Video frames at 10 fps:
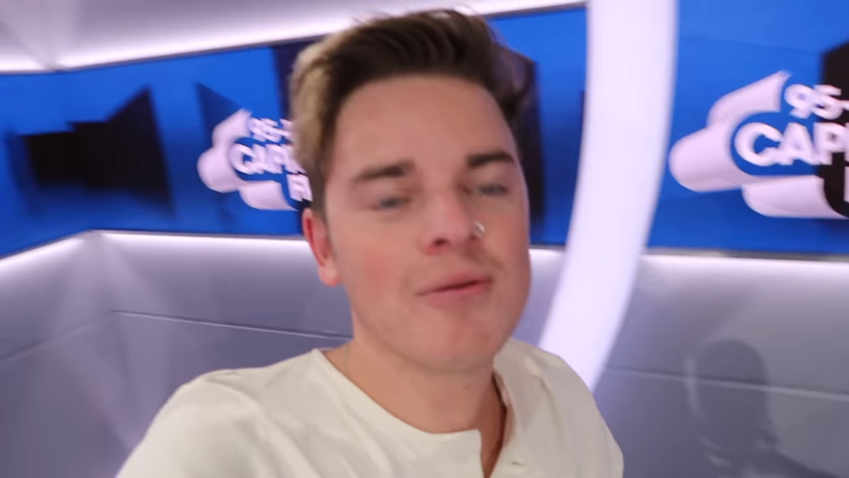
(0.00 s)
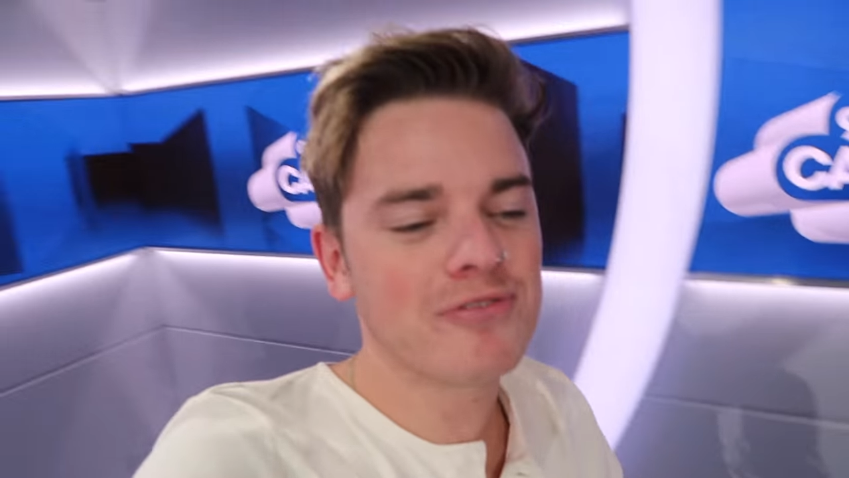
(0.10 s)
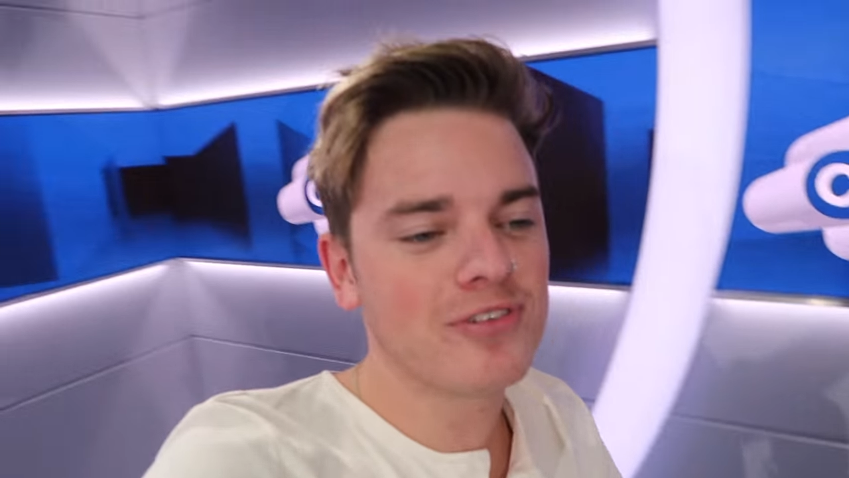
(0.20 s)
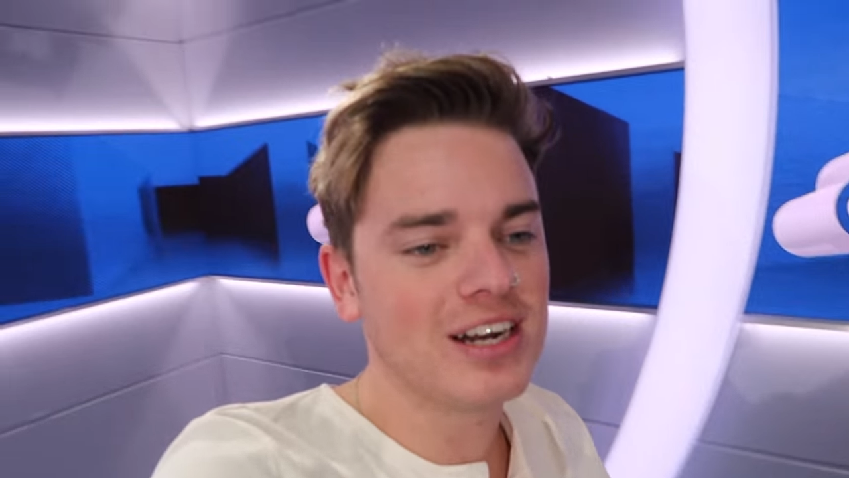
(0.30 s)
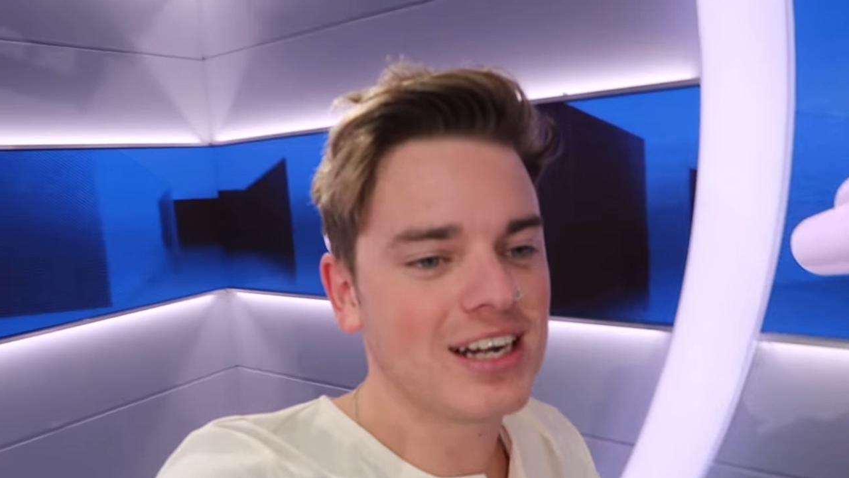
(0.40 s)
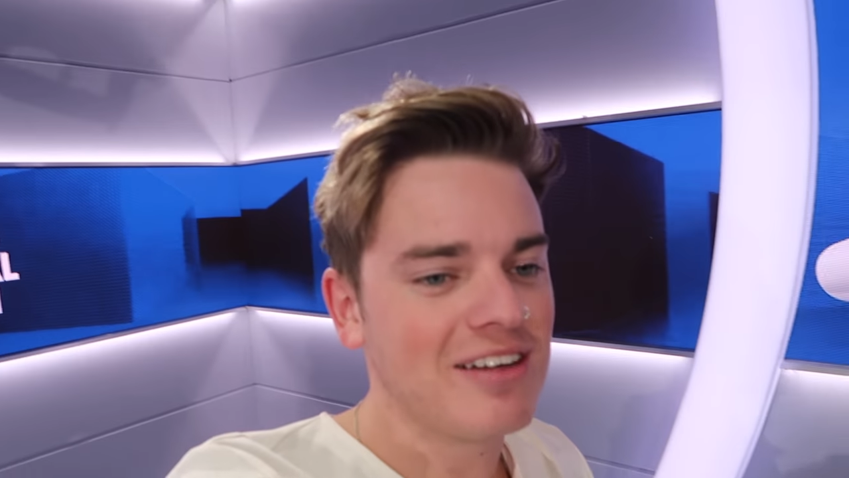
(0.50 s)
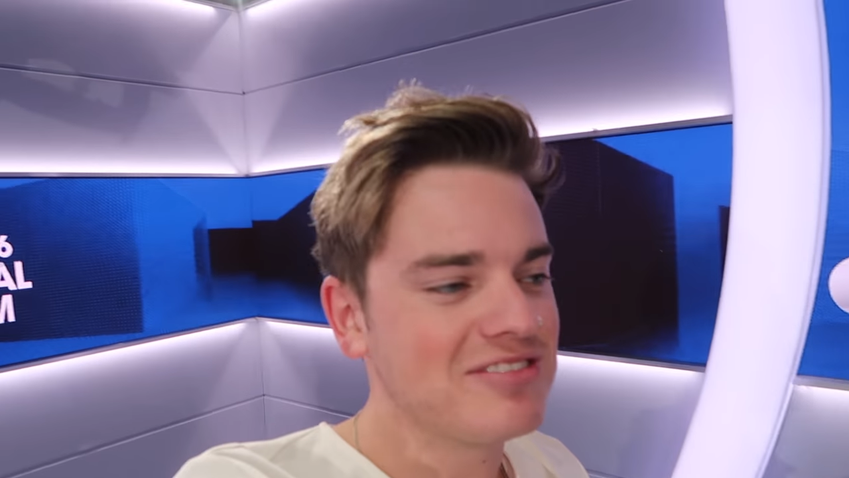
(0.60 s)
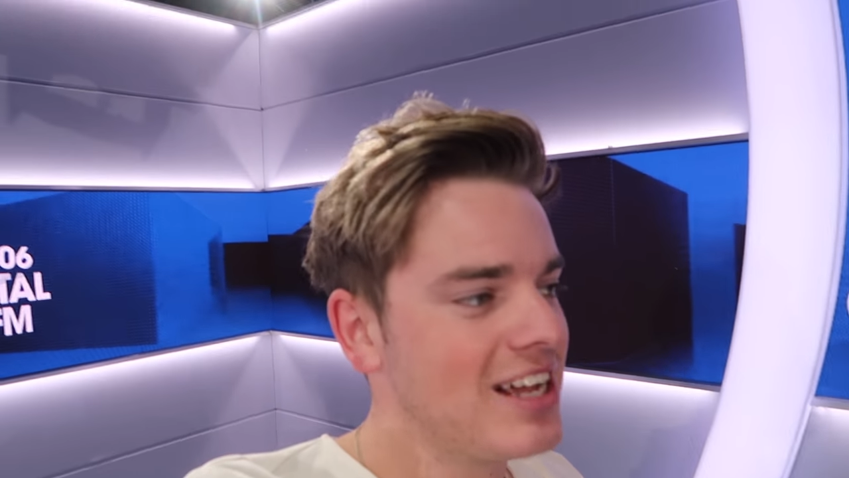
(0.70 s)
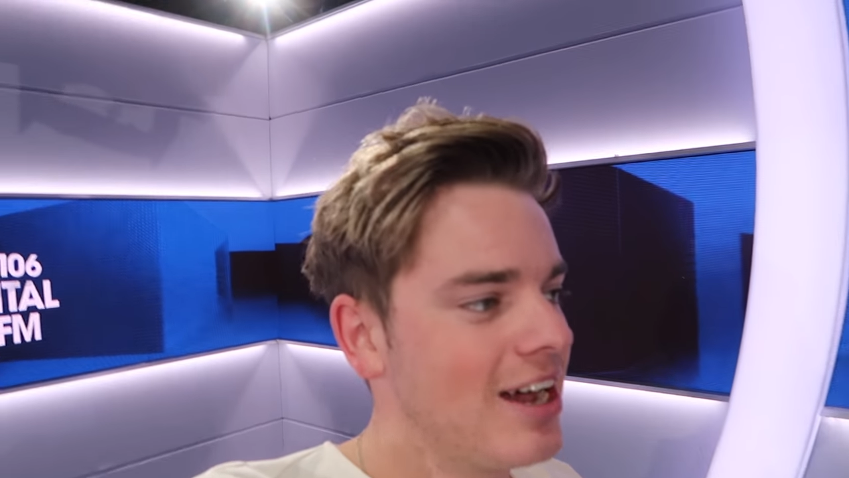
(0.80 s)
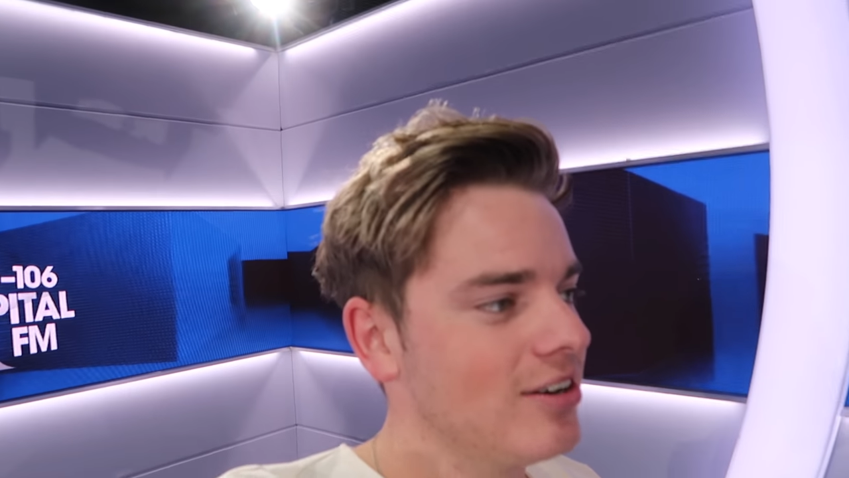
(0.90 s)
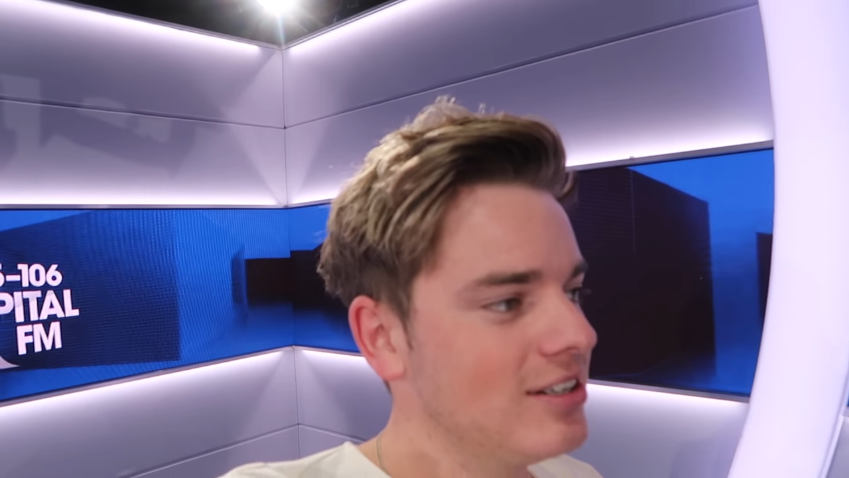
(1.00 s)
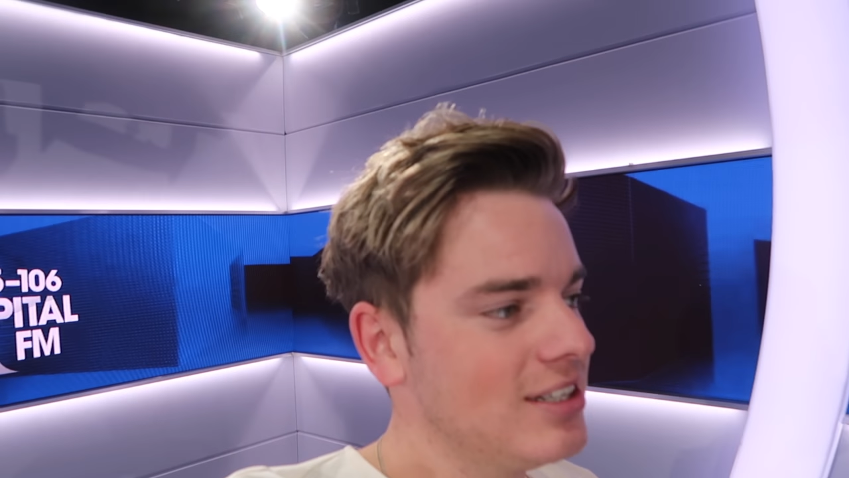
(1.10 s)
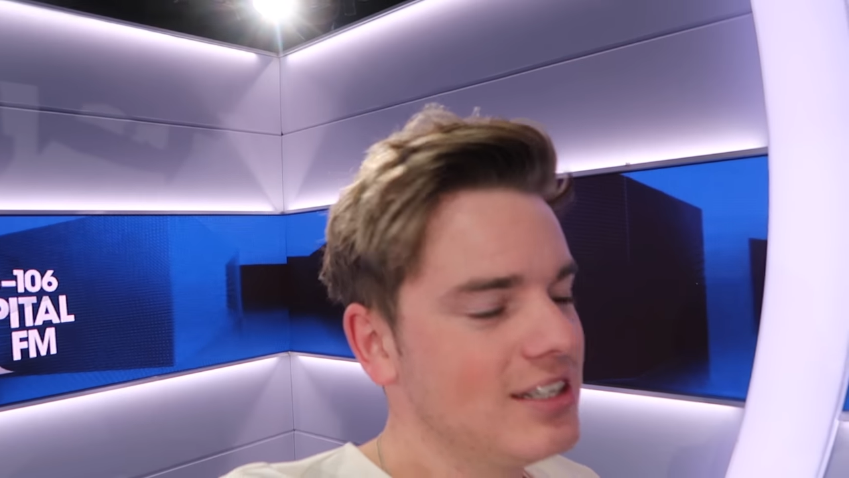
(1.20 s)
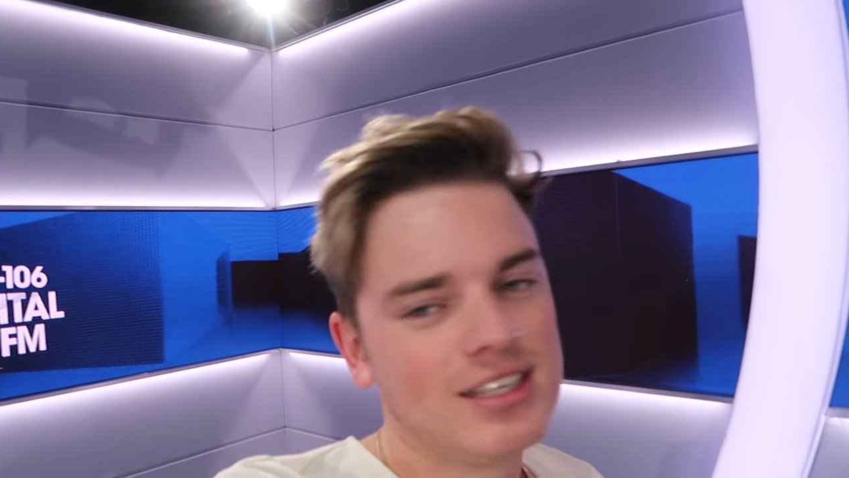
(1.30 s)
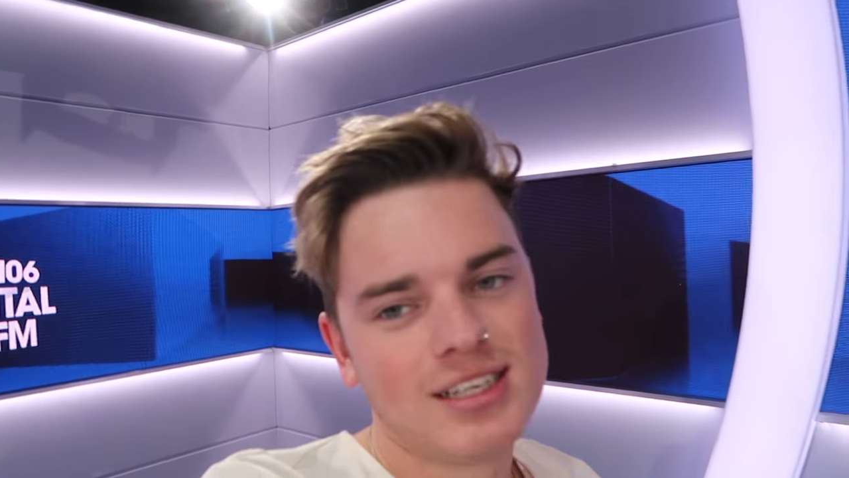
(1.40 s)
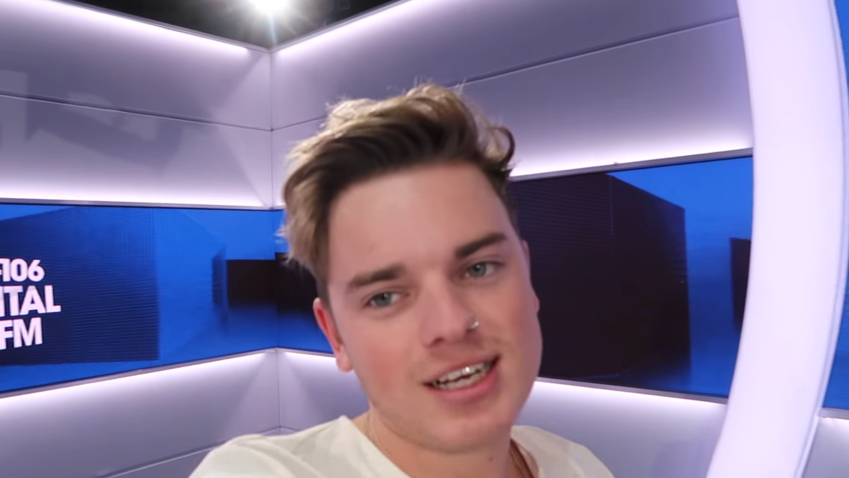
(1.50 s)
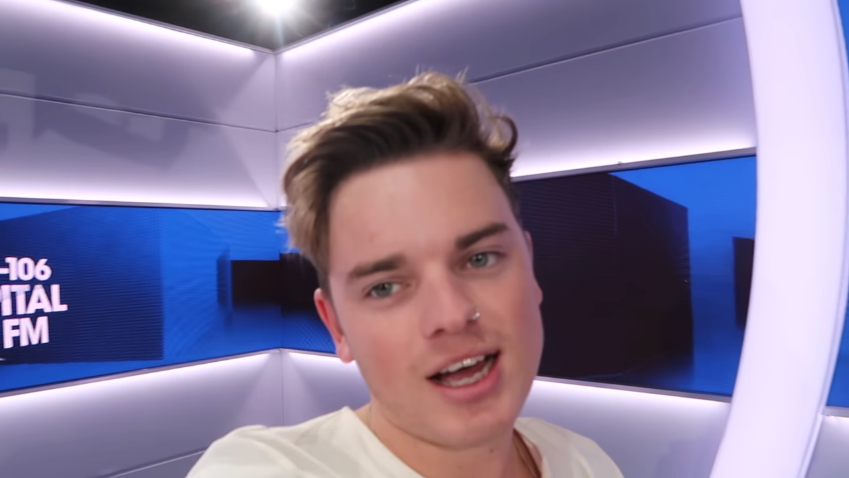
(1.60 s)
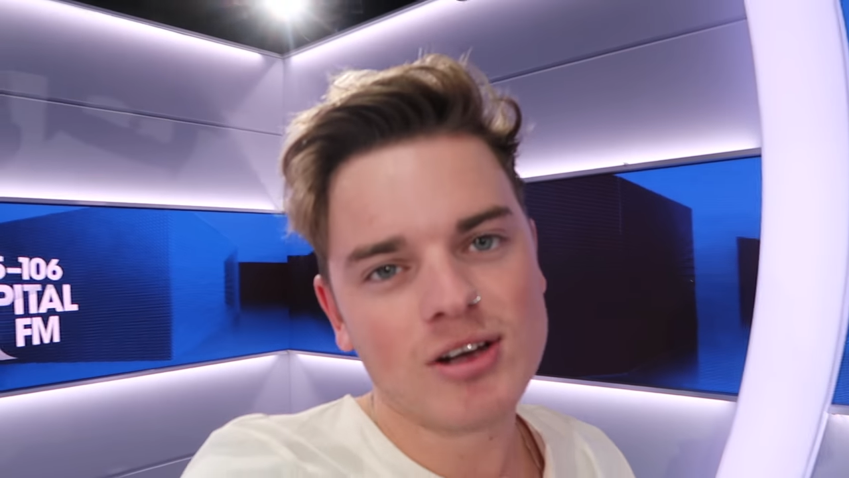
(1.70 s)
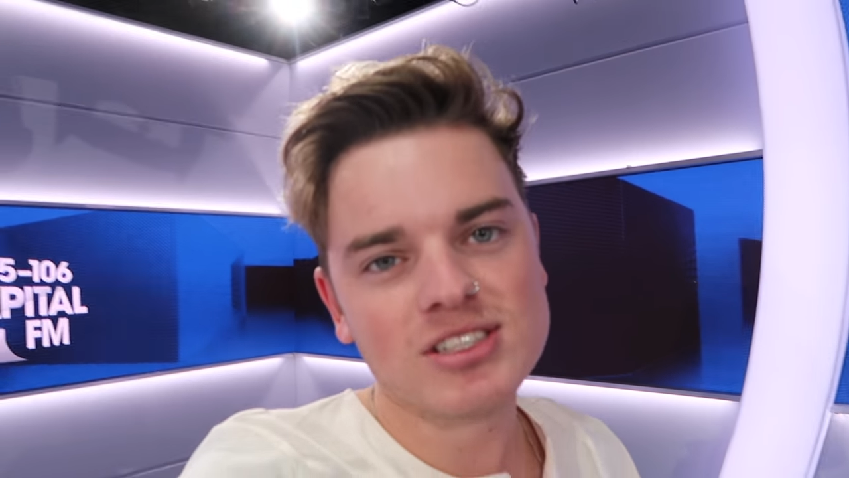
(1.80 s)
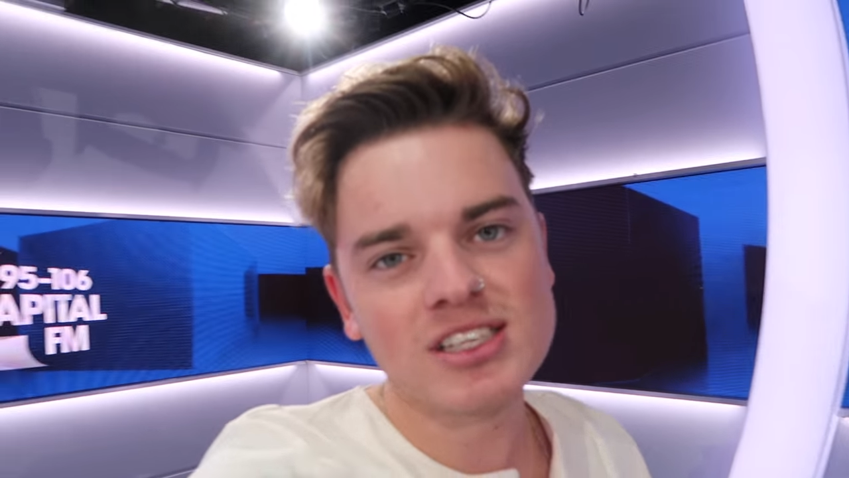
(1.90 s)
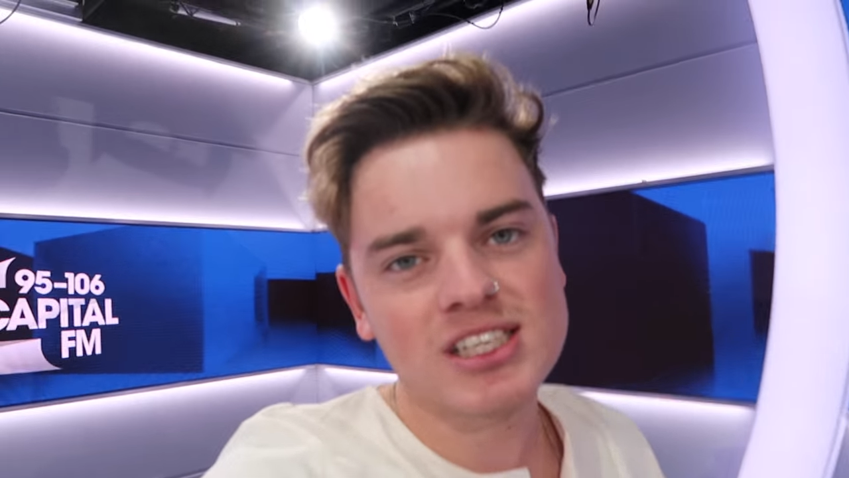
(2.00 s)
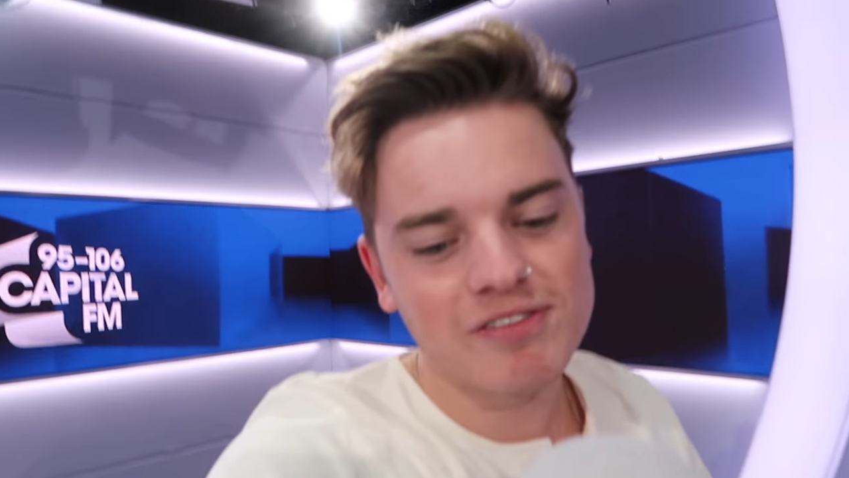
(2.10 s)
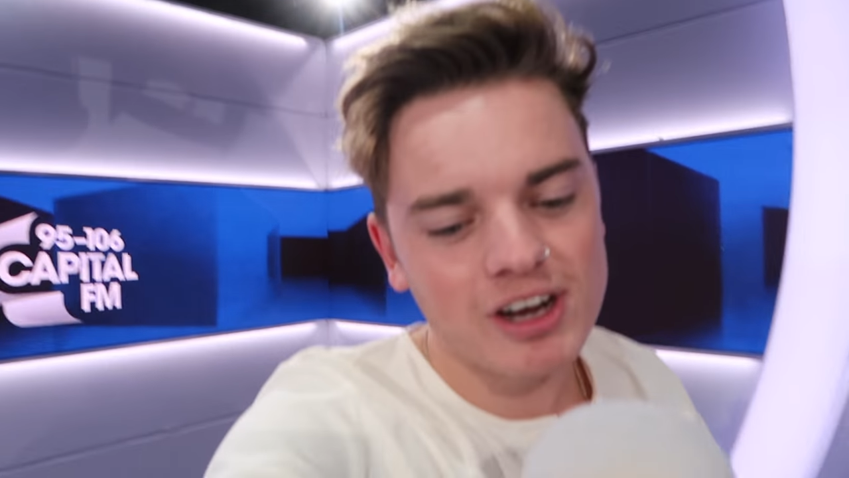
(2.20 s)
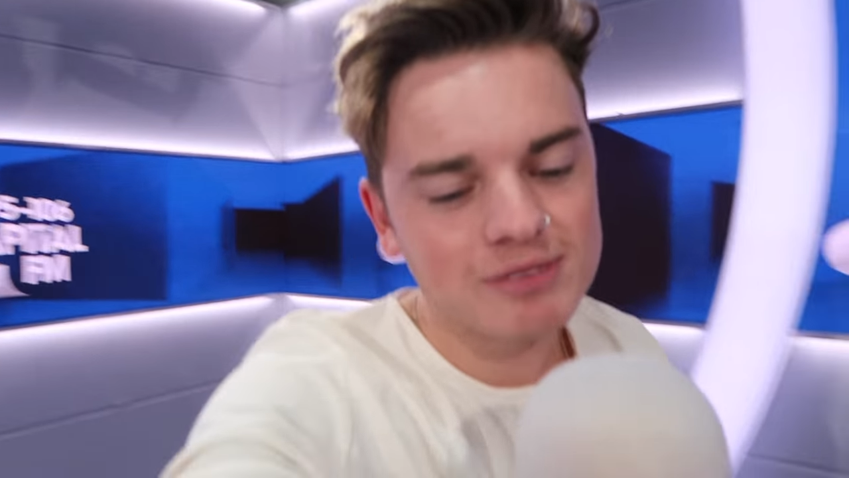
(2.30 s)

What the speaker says: I'm Retro feeling left banger. Out. I was asking if